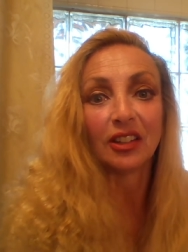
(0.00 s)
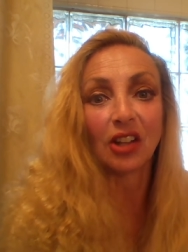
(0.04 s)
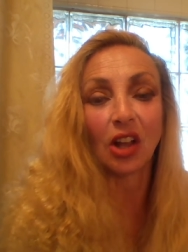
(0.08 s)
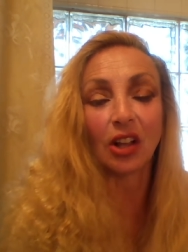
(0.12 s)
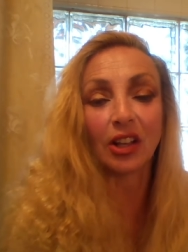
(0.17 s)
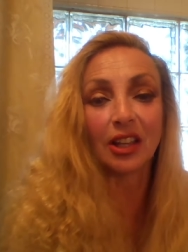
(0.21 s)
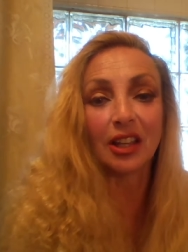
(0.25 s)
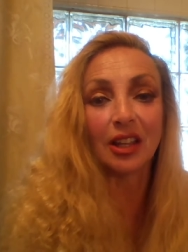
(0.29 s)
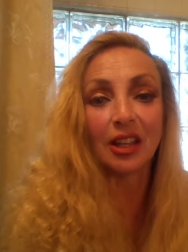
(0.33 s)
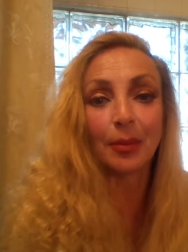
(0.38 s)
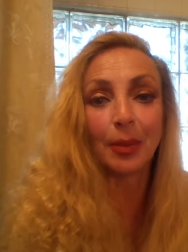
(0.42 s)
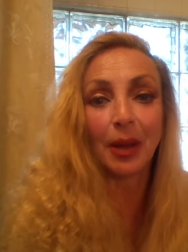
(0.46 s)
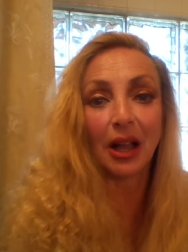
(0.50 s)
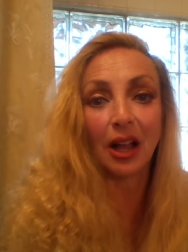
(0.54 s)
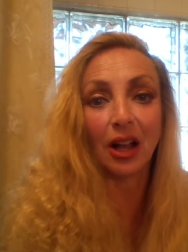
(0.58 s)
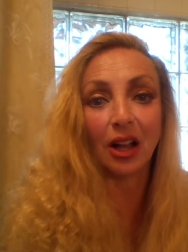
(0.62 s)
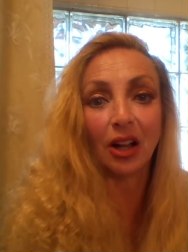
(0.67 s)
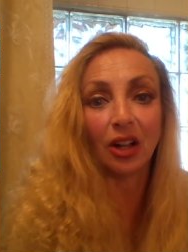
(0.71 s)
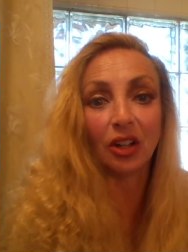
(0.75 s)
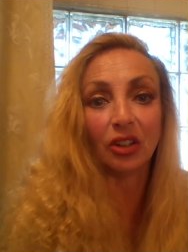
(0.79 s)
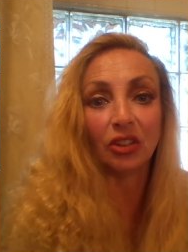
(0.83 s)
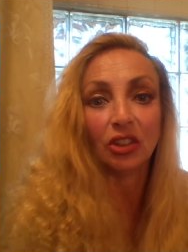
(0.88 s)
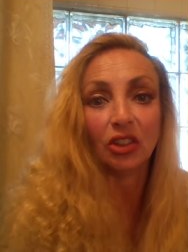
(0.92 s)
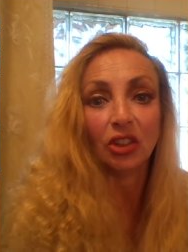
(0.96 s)
talking
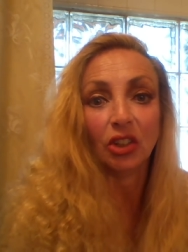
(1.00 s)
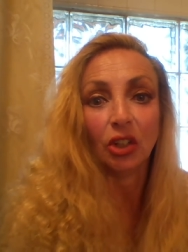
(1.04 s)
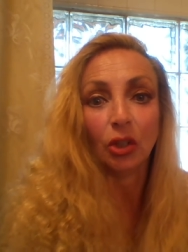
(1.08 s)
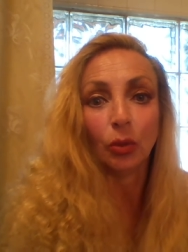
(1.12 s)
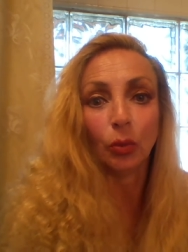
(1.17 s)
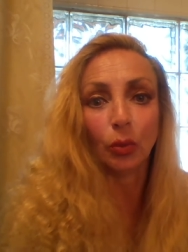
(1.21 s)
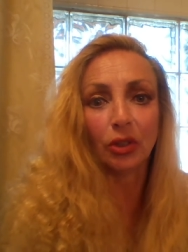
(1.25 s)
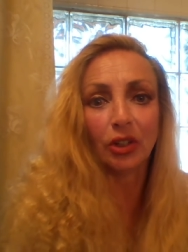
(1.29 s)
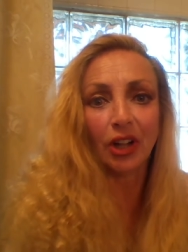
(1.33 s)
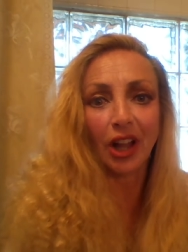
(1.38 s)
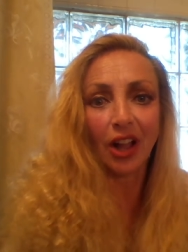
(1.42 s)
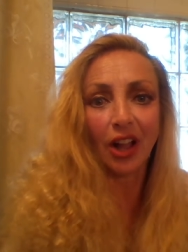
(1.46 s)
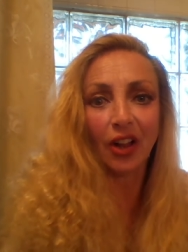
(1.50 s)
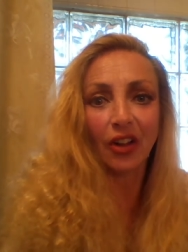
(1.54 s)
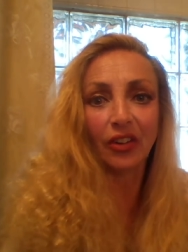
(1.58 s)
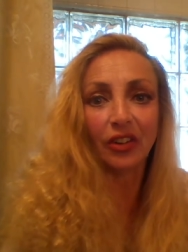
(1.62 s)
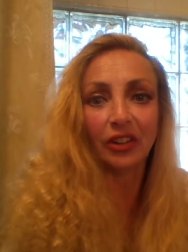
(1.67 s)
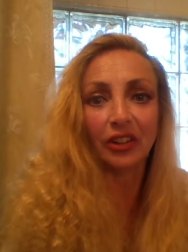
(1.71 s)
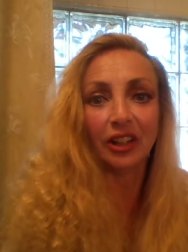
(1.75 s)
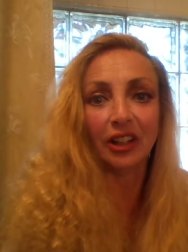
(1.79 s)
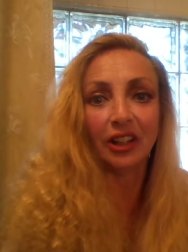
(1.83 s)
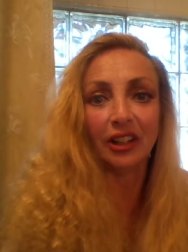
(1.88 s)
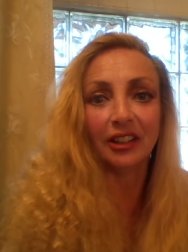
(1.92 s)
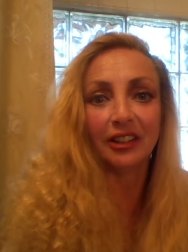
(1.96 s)
about we're
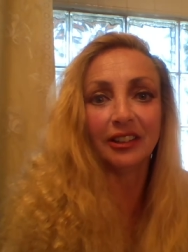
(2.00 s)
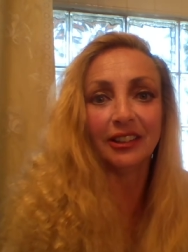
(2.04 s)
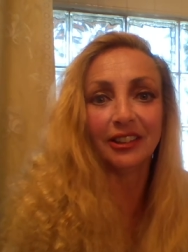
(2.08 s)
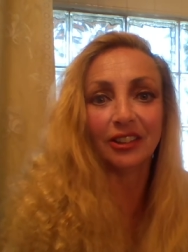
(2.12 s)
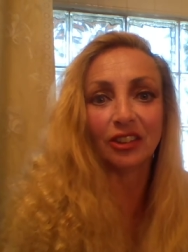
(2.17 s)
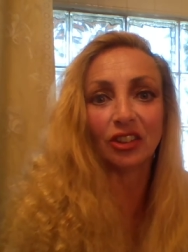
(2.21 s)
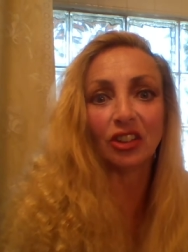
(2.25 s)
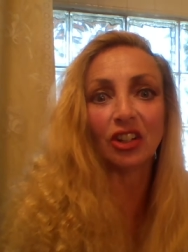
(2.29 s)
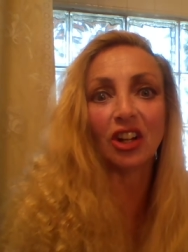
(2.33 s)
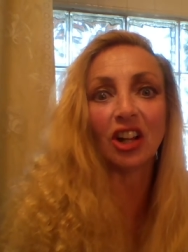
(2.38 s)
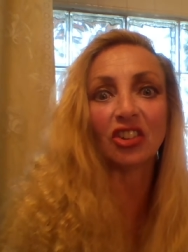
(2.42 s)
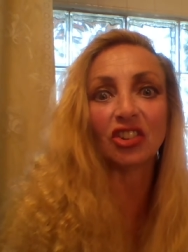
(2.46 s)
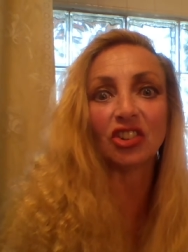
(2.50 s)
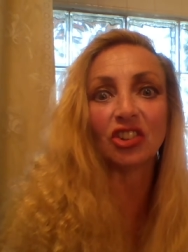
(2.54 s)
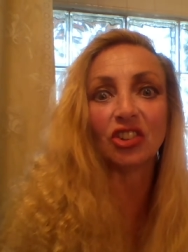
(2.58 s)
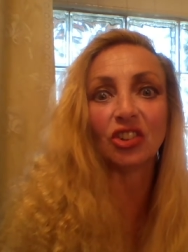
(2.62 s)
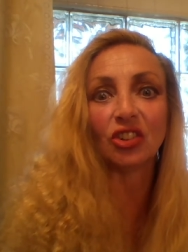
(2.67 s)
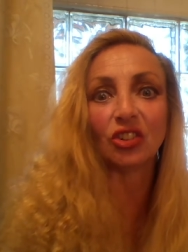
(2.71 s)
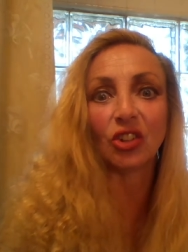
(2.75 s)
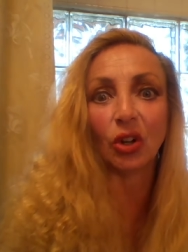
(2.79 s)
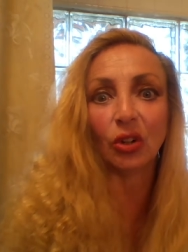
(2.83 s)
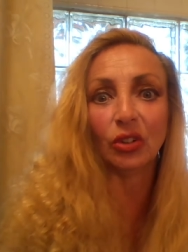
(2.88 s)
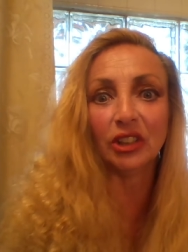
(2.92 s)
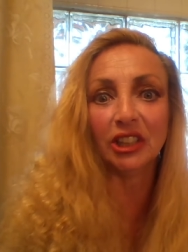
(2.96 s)
now an
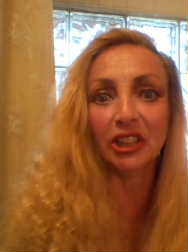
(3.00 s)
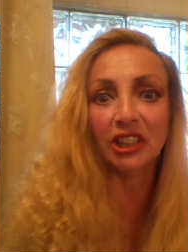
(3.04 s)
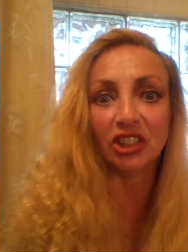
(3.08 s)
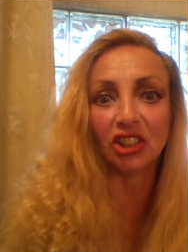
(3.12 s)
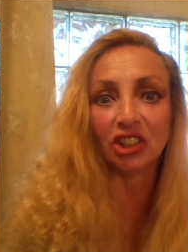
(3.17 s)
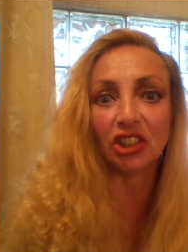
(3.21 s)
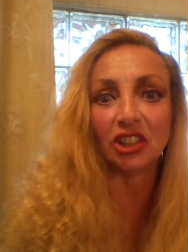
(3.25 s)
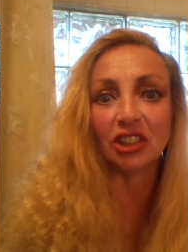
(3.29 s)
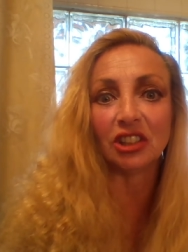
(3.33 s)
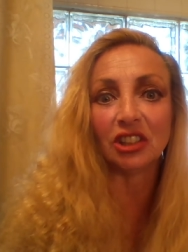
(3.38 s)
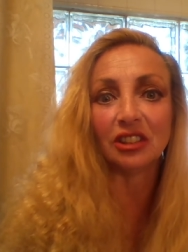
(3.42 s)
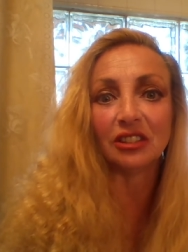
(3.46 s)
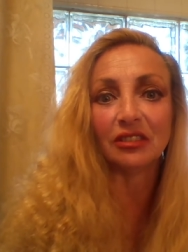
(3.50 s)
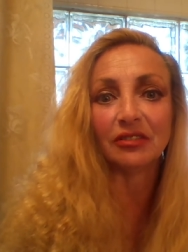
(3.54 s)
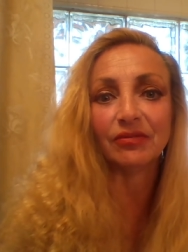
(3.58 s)
international coalition.